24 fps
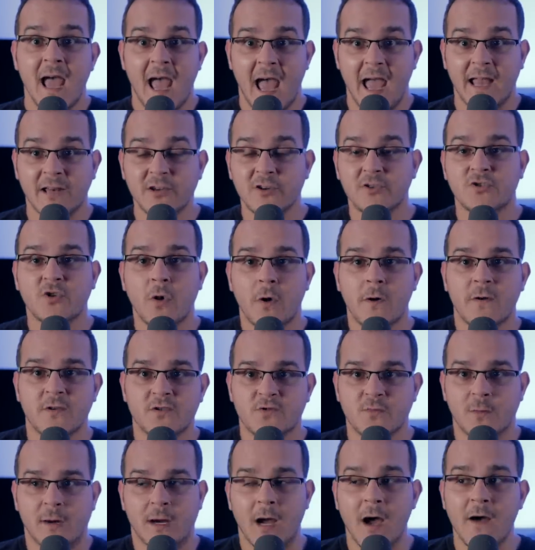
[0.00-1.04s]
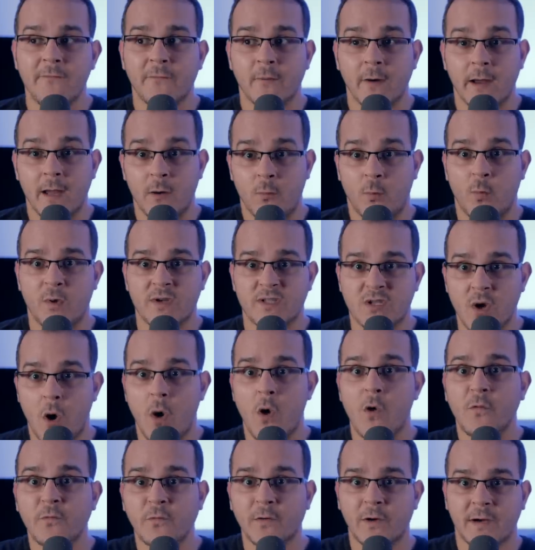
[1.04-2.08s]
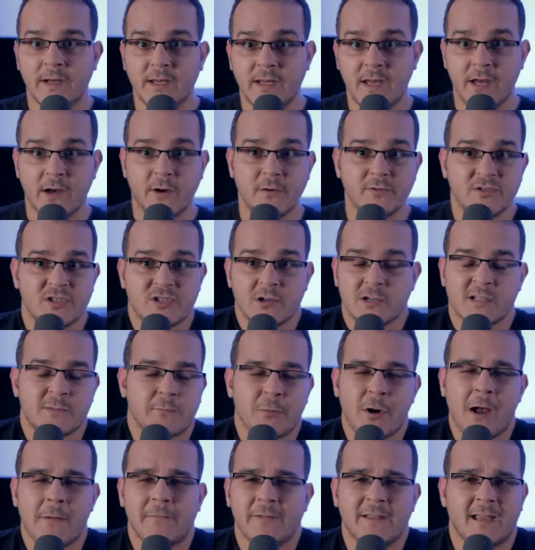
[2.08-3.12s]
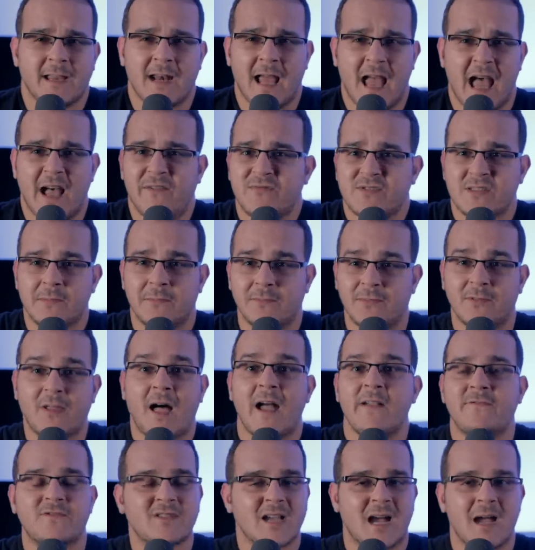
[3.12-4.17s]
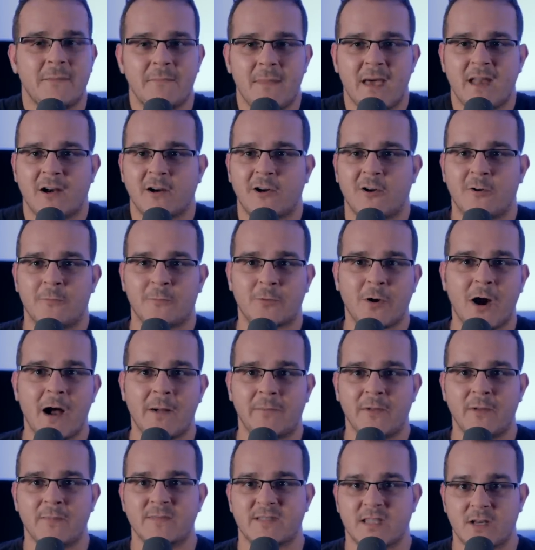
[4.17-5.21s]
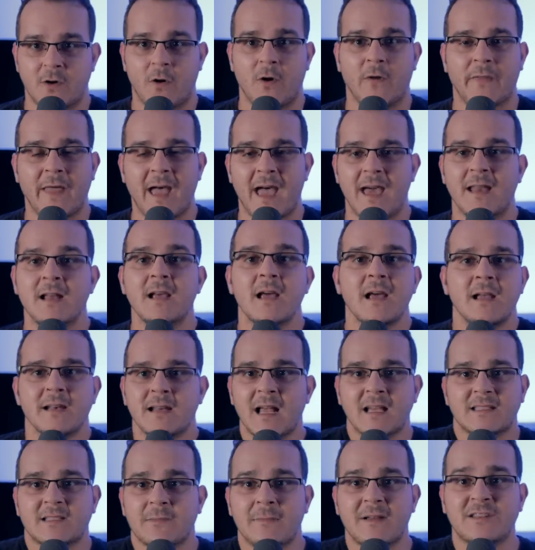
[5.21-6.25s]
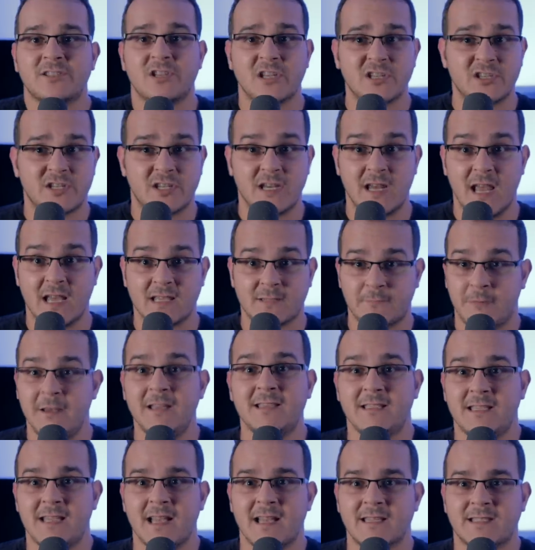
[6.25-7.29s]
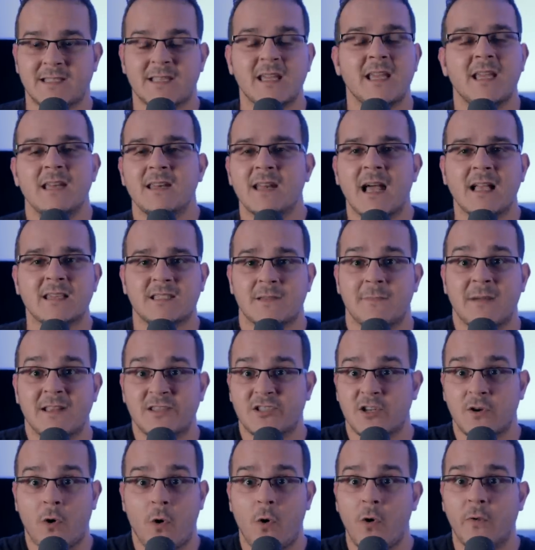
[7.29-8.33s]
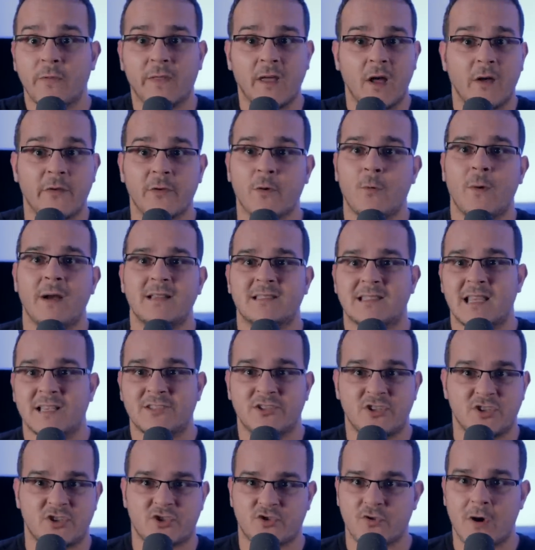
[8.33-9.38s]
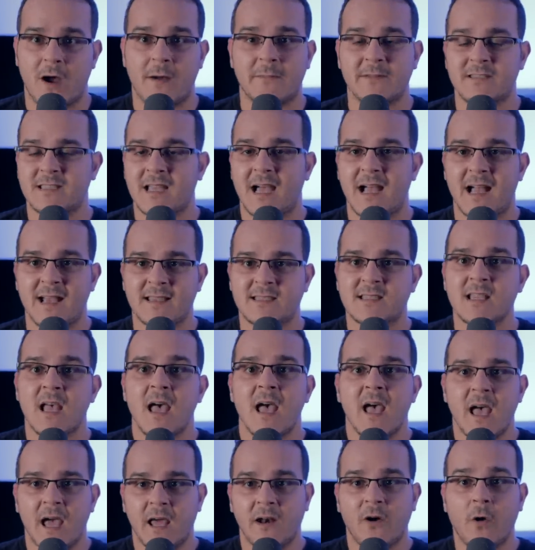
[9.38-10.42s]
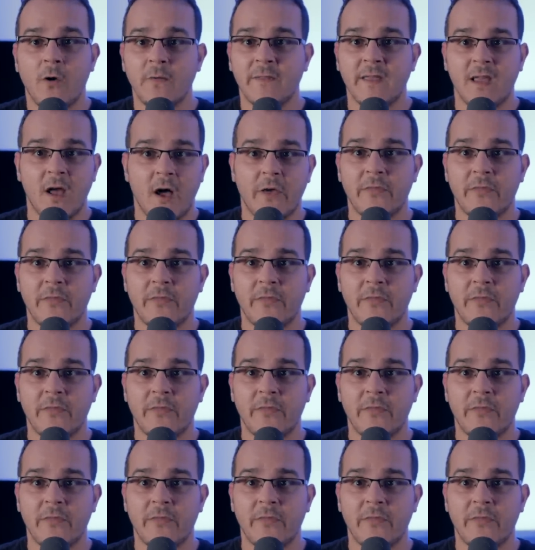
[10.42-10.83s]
And your daughter's recovery was over a year. She's probably going to have some lifetime medical problems and all that. Not to mention she has PTSD, not to mention all the other ways that she's traumatized and all the